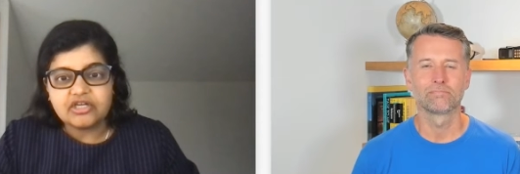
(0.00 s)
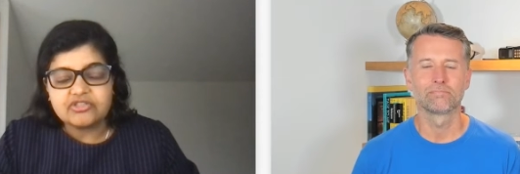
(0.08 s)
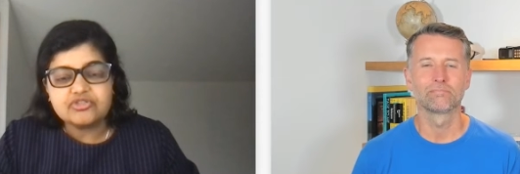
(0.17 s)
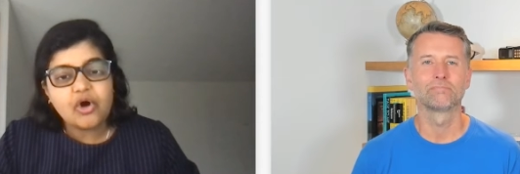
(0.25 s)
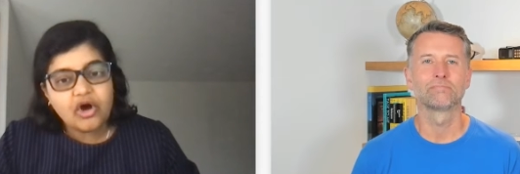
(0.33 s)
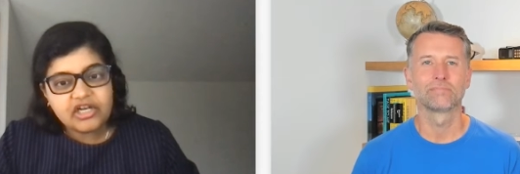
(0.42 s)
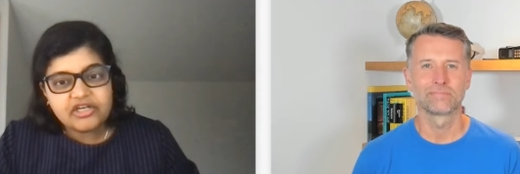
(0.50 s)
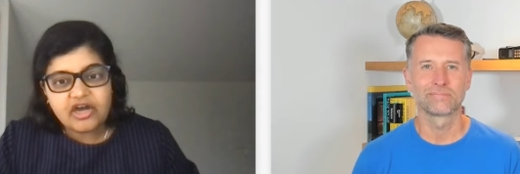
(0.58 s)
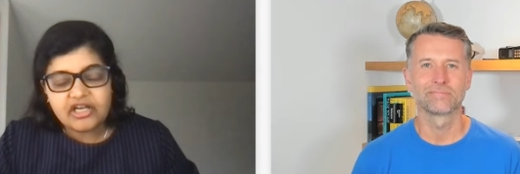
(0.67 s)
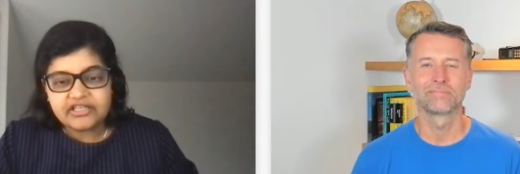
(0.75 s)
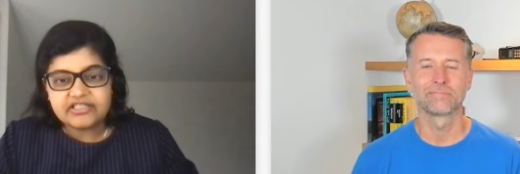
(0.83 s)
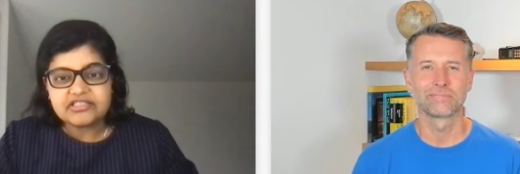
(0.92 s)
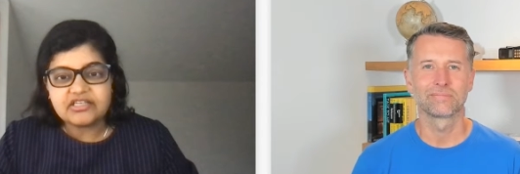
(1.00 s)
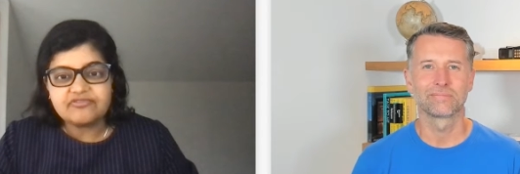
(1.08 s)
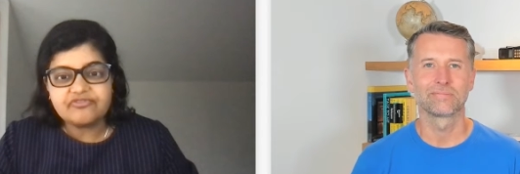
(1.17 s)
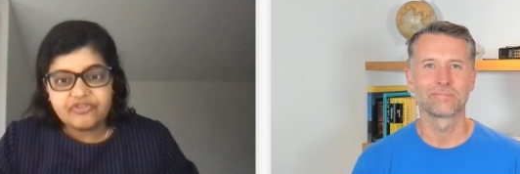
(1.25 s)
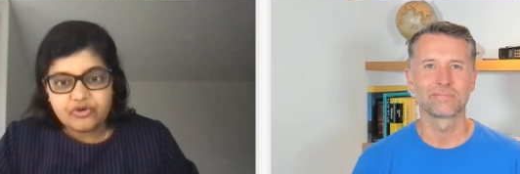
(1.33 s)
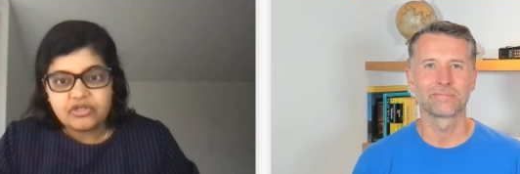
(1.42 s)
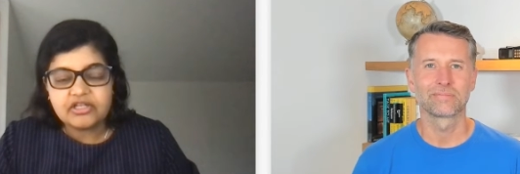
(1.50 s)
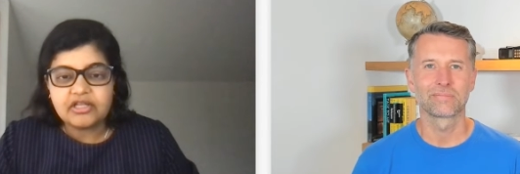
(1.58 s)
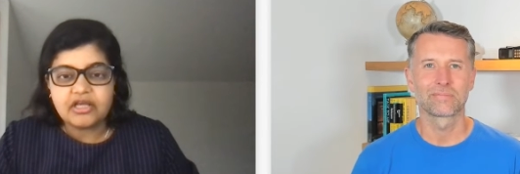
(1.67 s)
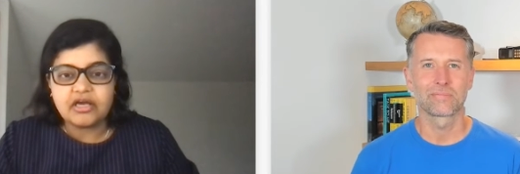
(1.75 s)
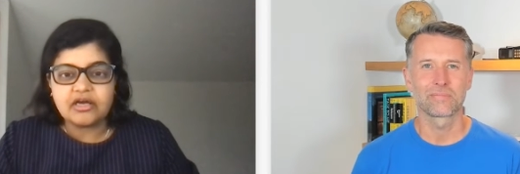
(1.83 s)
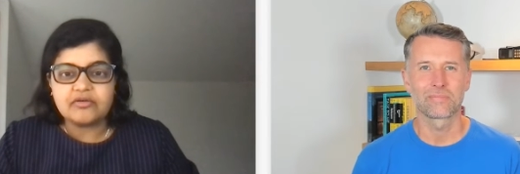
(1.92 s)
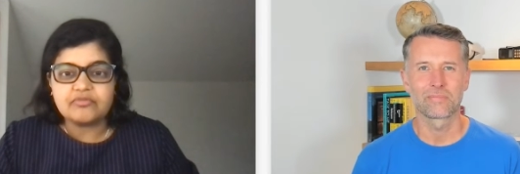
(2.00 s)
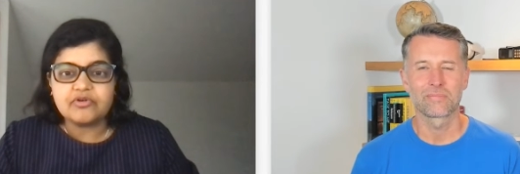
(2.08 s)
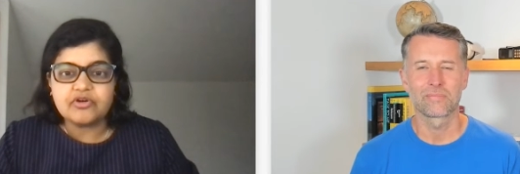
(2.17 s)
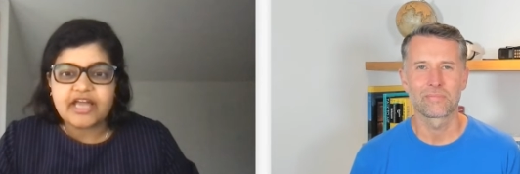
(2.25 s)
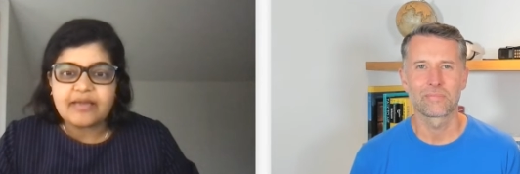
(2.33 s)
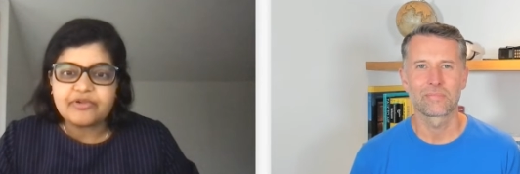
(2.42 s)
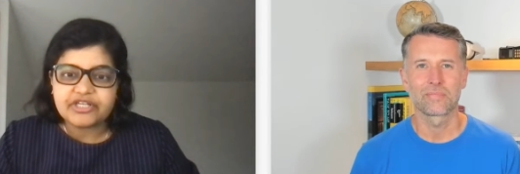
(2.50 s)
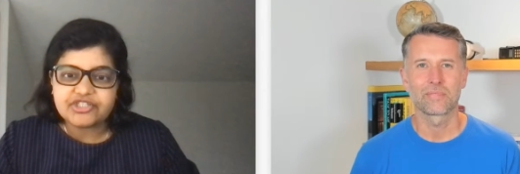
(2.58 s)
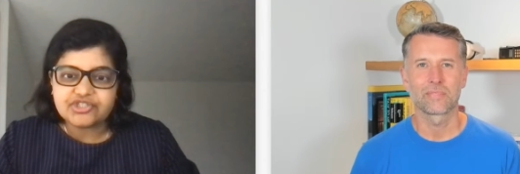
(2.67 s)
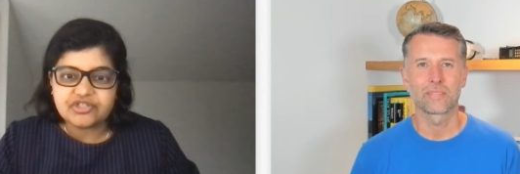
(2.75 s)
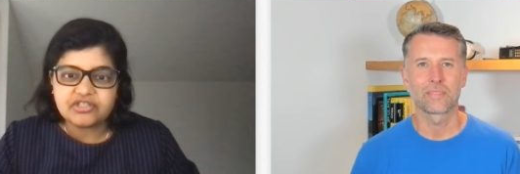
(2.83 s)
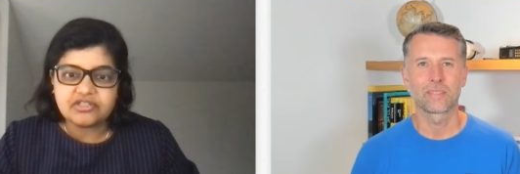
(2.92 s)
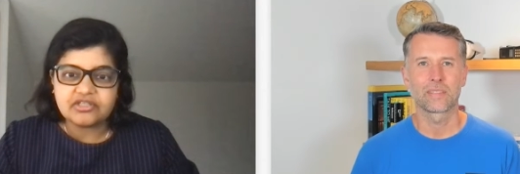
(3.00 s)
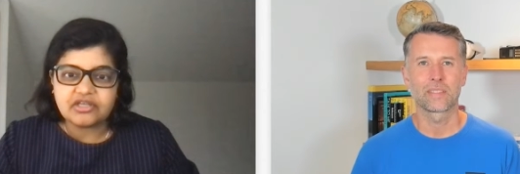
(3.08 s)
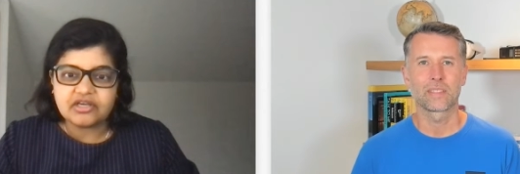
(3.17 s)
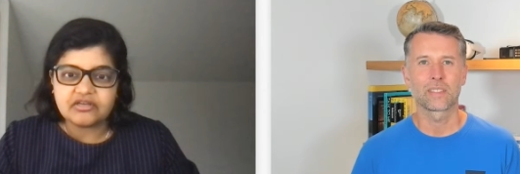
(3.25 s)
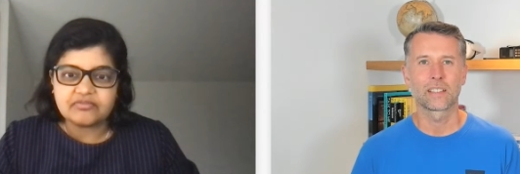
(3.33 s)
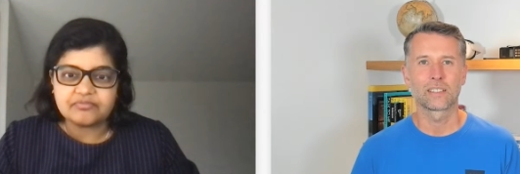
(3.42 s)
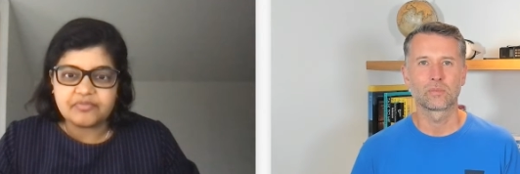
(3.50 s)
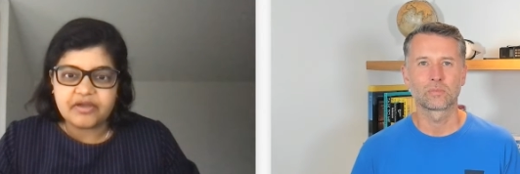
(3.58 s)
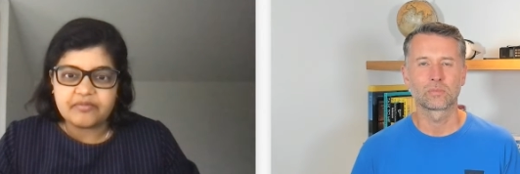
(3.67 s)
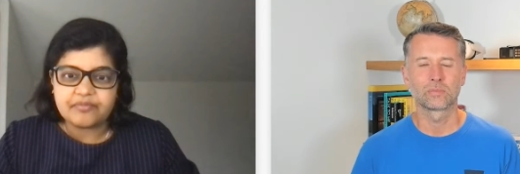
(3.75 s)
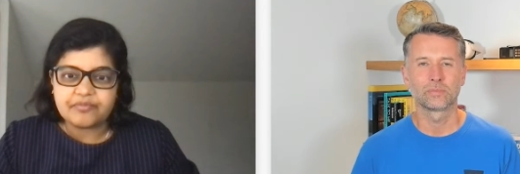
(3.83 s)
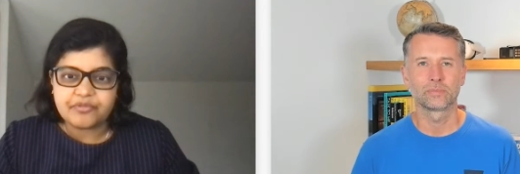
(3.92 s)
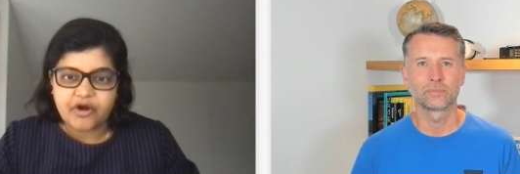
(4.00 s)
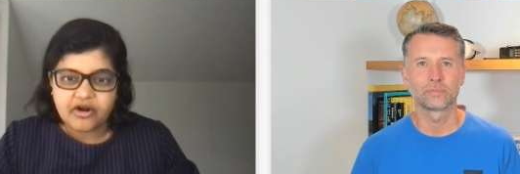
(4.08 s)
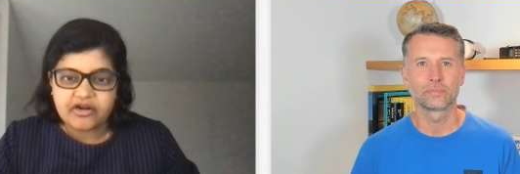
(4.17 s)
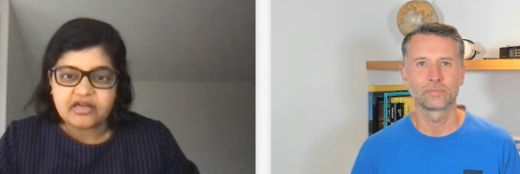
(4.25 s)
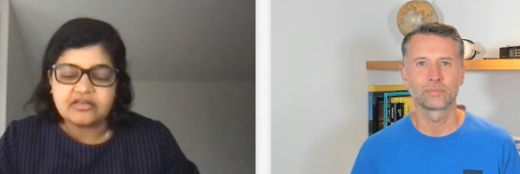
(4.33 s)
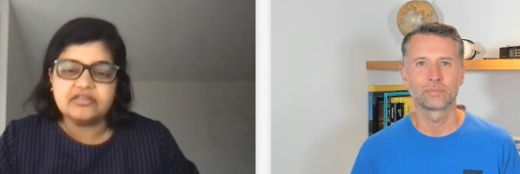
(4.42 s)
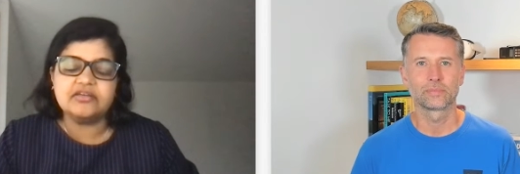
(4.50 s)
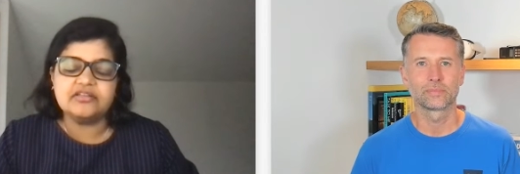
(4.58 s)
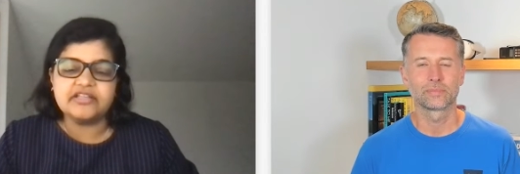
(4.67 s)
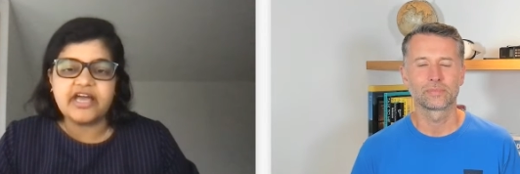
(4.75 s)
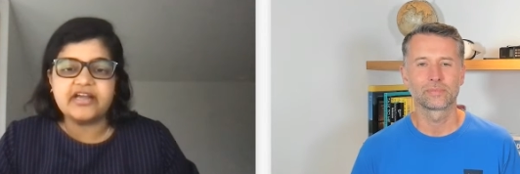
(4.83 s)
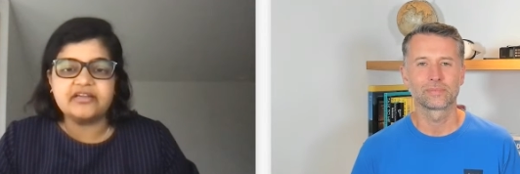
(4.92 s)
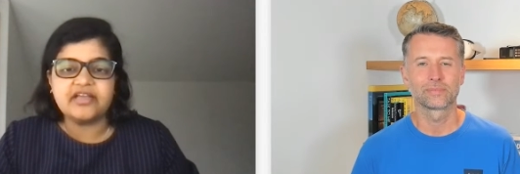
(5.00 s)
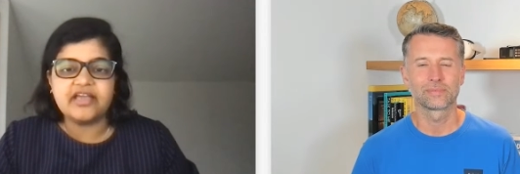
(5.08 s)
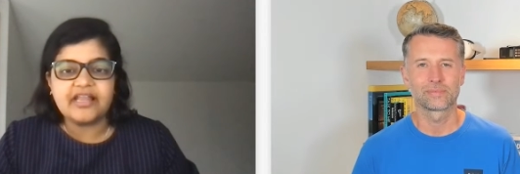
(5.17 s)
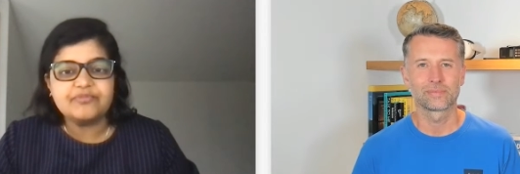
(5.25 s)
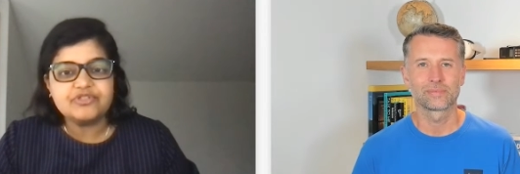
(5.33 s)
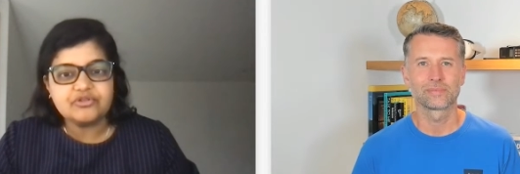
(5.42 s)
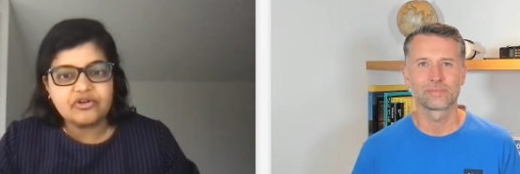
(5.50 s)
Speaker 1: So all in all, it's a full collaboration product that helps you